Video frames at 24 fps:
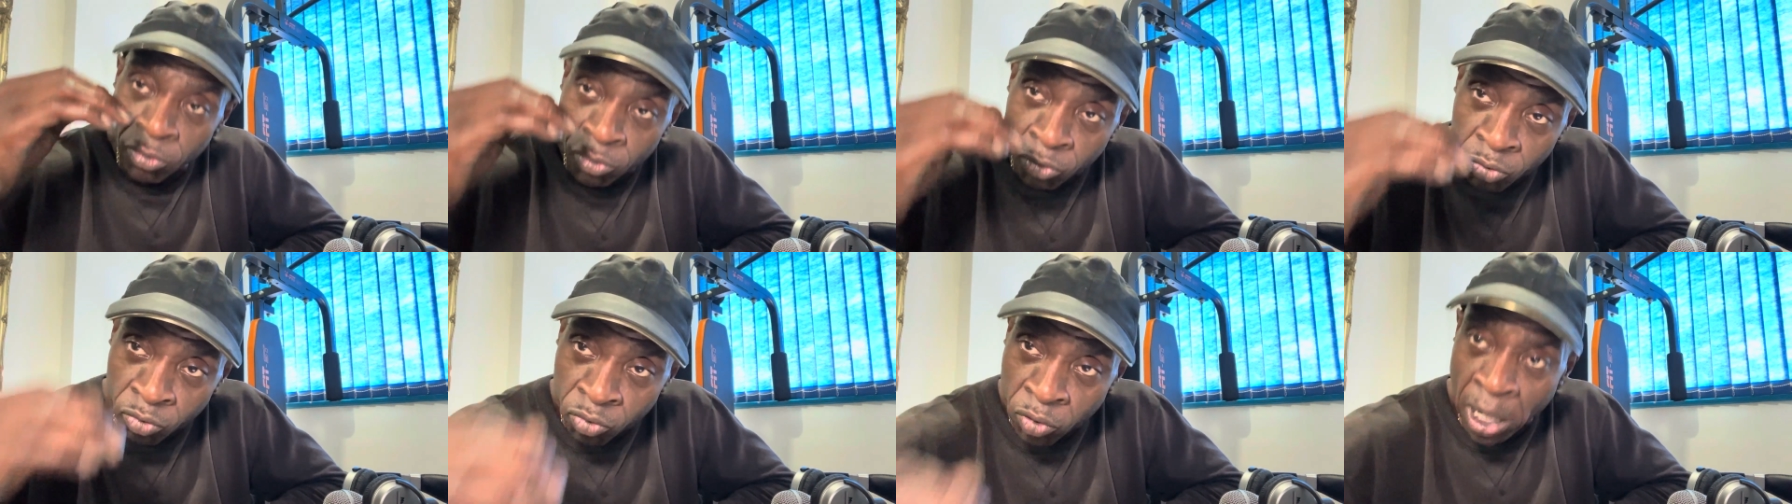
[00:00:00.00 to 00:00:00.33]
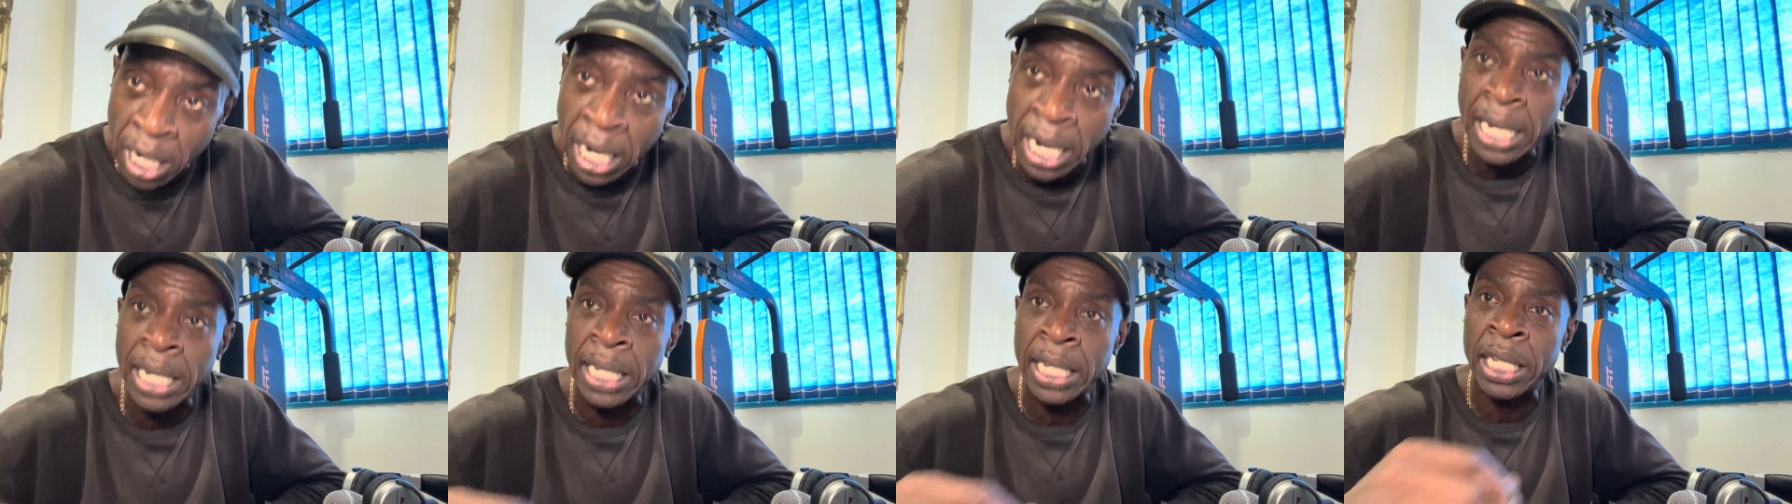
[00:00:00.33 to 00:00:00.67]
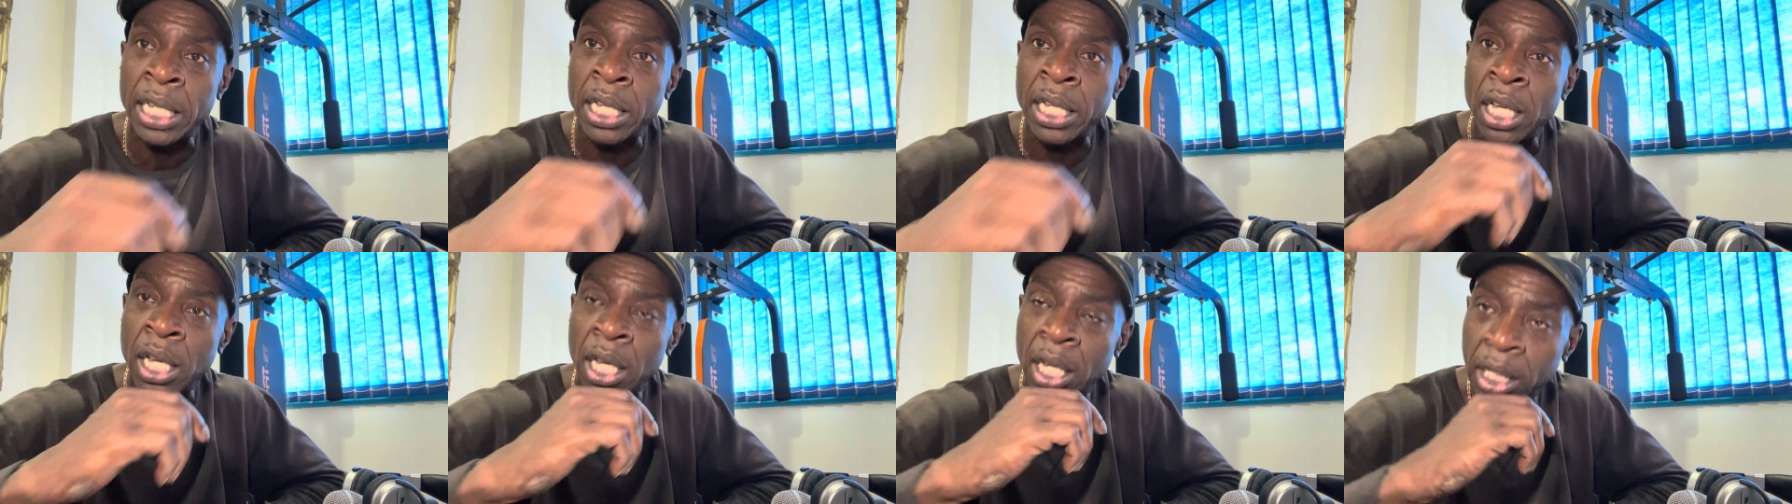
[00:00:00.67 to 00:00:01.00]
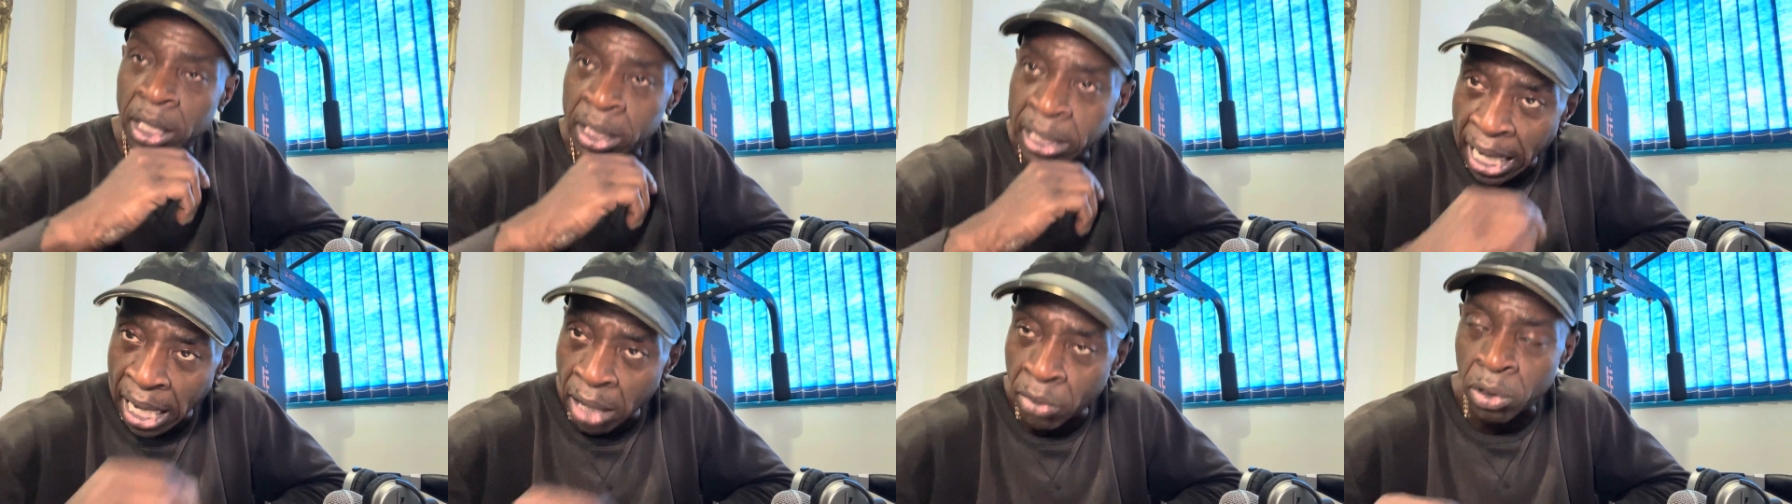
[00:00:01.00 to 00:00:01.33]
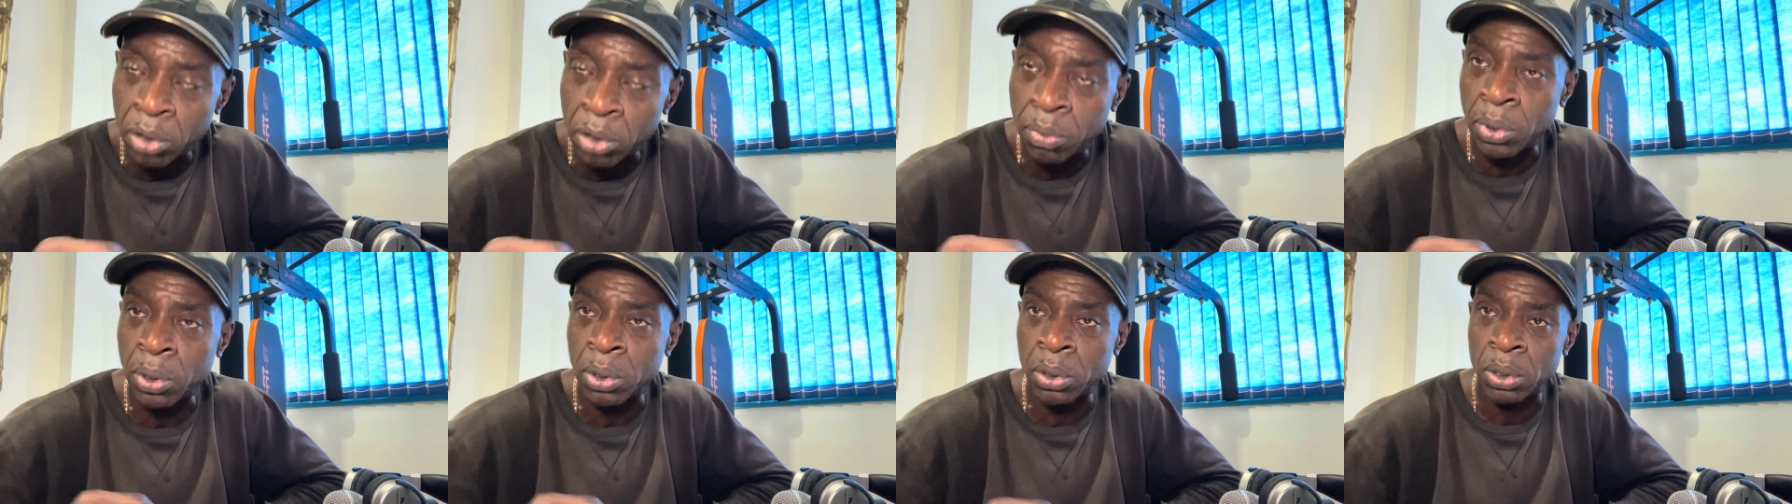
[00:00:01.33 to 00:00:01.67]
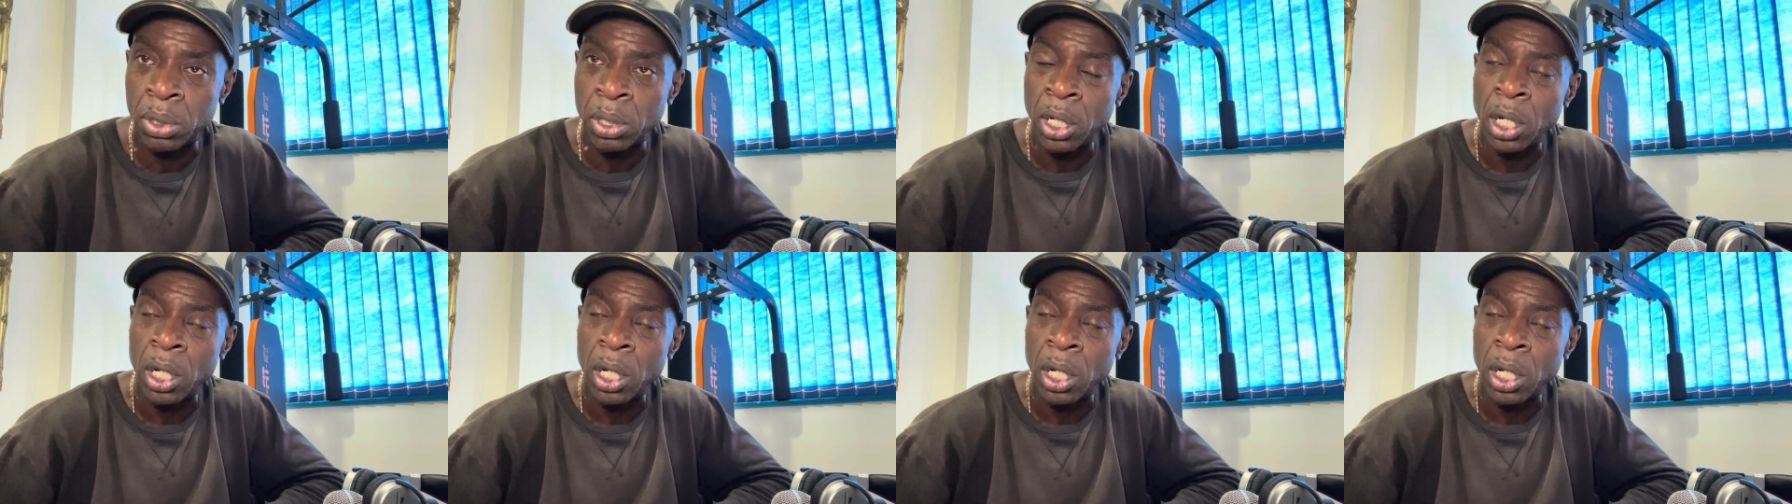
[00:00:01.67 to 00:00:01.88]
really terrible,